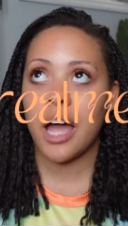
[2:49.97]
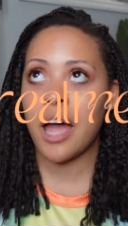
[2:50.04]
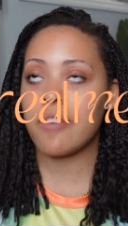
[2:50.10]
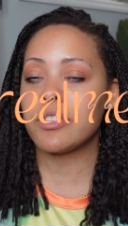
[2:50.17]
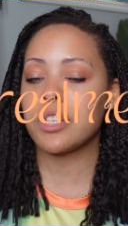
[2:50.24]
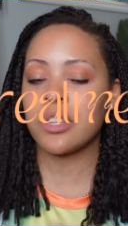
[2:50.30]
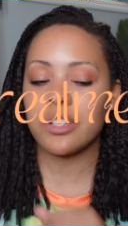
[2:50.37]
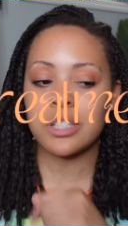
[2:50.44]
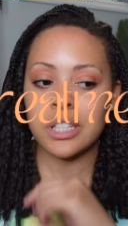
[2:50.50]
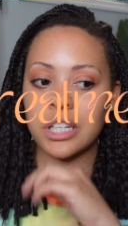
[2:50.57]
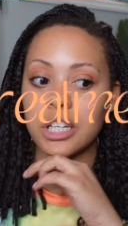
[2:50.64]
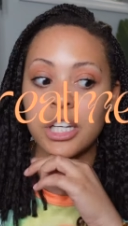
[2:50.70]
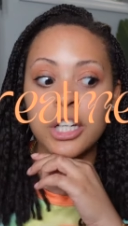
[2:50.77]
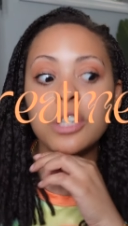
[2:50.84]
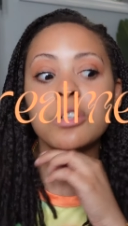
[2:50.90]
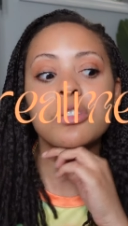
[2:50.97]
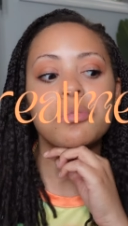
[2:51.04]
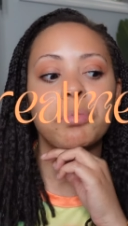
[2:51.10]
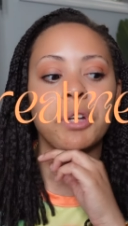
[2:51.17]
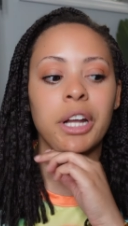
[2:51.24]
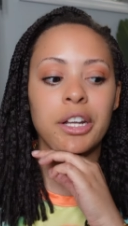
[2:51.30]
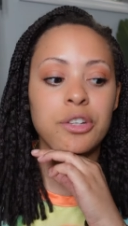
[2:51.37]
I haven't done this in years,
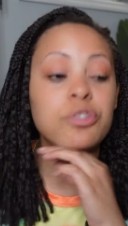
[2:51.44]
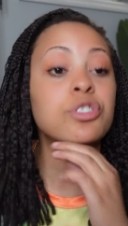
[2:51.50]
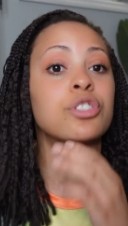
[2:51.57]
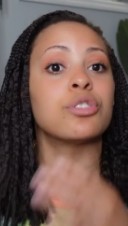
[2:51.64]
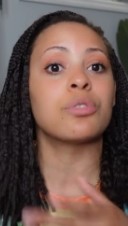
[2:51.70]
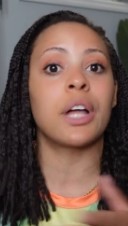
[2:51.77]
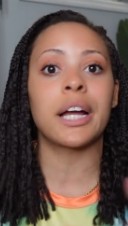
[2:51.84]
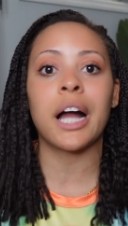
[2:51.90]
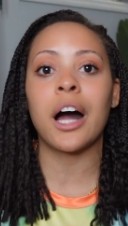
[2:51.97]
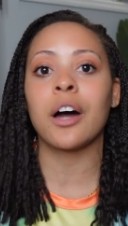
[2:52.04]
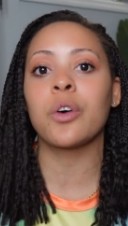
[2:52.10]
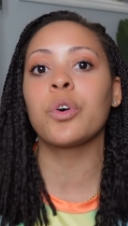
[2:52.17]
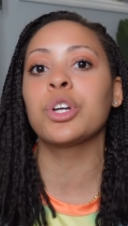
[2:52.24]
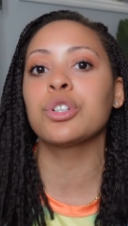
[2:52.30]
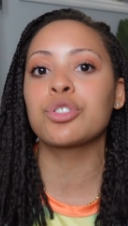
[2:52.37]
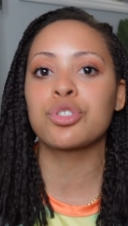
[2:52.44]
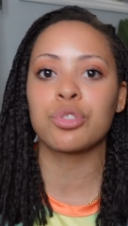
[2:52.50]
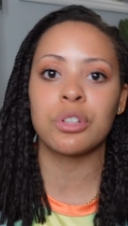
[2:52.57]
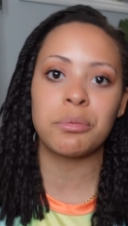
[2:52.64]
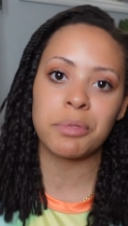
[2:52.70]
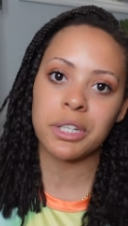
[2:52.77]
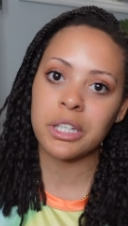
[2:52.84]
but I used to do like hot oil
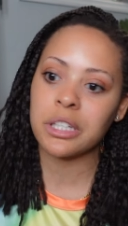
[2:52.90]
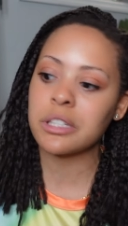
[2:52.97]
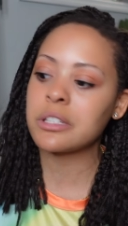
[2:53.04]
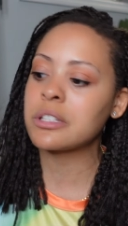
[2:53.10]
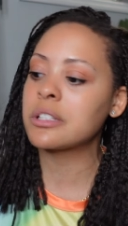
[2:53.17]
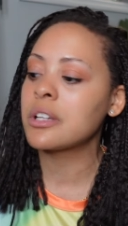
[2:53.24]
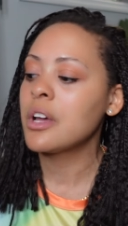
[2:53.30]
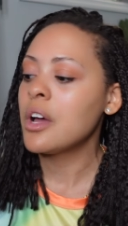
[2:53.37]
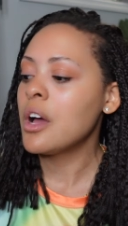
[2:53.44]
treatments.